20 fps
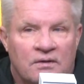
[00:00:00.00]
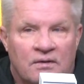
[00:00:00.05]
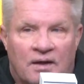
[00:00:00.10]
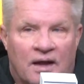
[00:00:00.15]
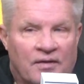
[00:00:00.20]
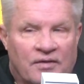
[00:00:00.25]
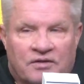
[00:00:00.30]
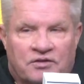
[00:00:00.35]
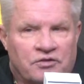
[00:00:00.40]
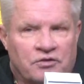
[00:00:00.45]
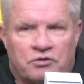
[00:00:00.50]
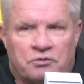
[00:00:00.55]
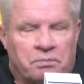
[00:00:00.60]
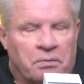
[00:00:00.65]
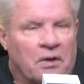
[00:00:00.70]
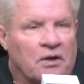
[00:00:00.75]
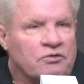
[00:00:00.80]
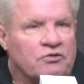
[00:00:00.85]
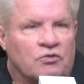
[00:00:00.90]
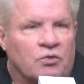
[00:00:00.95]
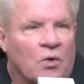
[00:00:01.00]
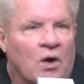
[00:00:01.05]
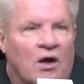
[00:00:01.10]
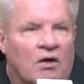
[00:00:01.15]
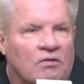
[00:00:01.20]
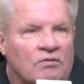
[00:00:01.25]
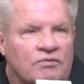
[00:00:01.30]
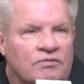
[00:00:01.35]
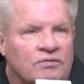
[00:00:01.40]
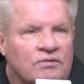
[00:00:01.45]
I think she was plus
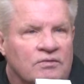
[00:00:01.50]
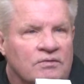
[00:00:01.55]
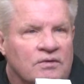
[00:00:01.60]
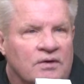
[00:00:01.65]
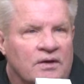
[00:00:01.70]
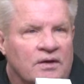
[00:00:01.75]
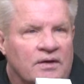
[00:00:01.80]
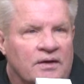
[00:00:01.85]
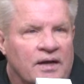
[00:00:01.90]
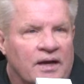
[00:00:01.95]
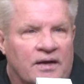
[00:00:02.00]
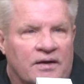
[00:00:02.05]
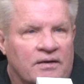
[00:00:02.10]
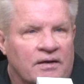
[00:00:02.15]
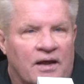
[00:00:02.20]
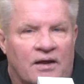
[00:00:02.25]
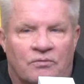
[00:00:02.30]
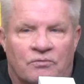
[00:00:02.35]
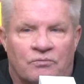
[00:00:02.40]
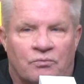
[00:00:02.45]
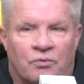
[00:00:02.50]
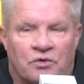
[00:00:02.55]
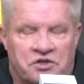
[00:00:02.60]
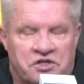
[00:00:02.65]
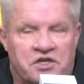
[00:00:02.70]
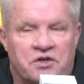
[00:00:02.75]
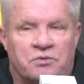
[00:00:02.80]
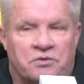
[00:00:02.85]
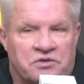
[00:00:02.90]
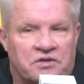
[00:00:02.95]
12, and when
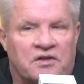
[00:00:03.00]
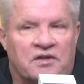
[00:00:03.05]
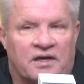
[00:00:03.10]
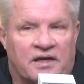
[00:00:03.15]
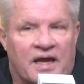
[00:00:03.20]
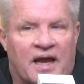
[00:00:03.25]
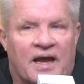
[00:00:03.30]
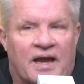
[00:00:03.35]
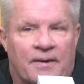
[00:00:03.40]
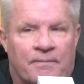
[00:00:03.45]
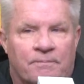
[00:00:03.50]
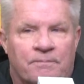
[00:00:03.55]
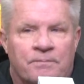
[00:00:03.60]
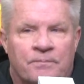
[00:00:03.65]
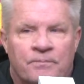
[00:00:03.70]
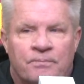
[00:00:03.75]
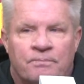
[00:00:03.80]
she was in the game,